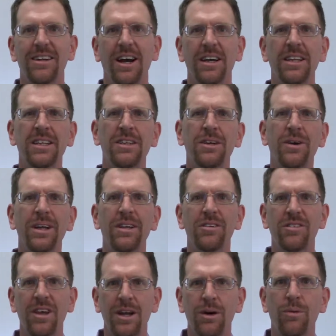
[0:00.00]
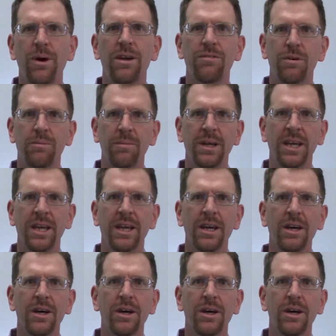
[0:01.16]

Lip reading: I think the greatest takeaway for me